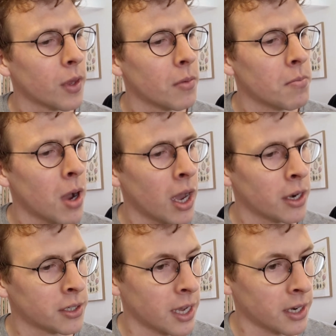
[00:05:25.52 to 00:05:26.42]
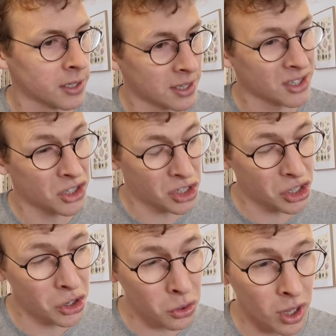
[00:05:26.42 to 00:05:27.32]
My understanding is there's
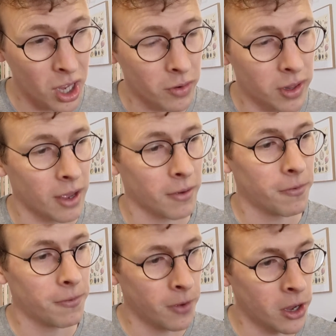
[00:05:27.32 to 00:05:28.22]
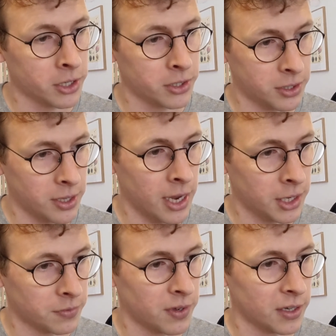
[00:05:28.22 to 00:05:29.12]
2 that are in that first
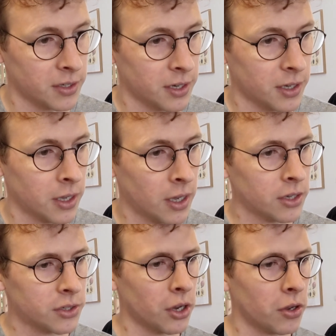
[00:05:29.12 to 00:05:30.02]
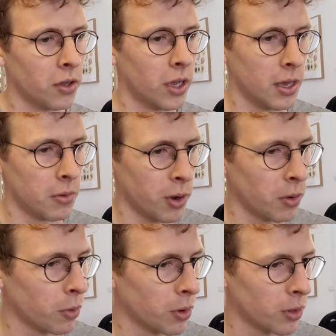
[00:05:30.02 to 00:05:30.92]
stage of testing. So
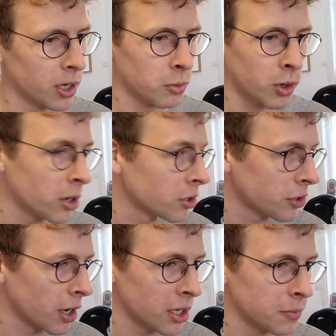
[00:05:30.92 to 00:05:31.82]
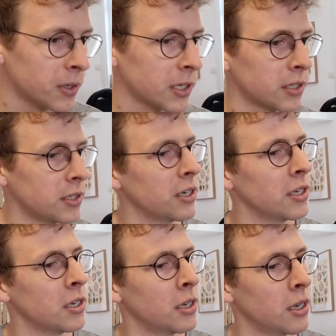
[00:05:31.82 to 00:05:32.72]
there's one in Australia that's been tested
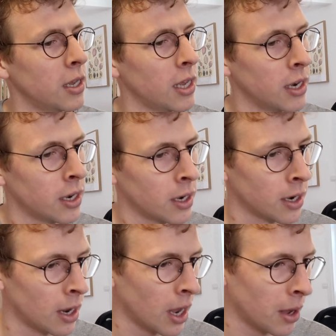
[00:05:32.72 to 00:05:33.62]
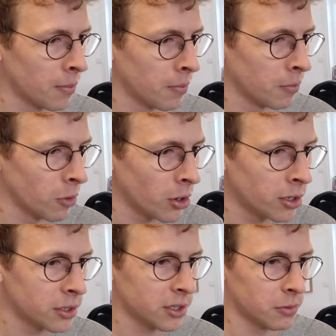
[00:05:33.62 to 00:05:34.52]
in
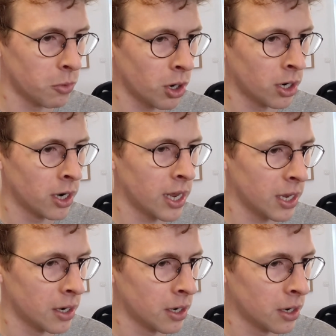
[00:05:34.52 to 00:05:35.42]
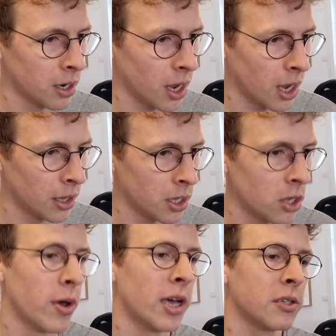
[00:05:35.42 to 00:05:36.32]
rodents, and one in the
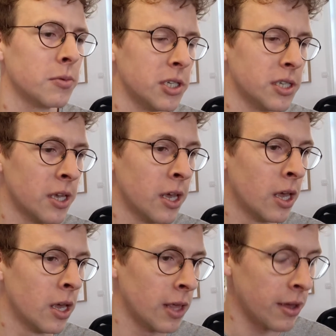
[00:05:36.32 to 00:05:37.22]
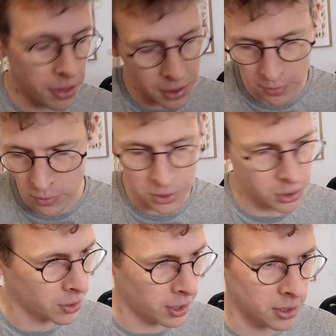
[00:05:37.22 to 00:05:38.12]
US, which is, I think they've gone
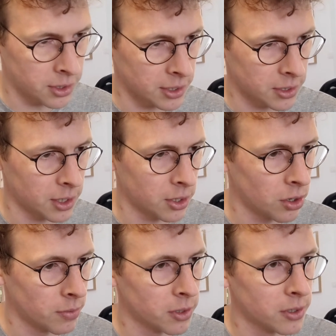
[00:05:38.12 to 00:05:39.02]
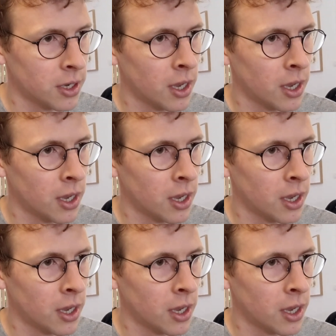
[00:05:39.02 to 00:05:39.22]
straight to testing in humans.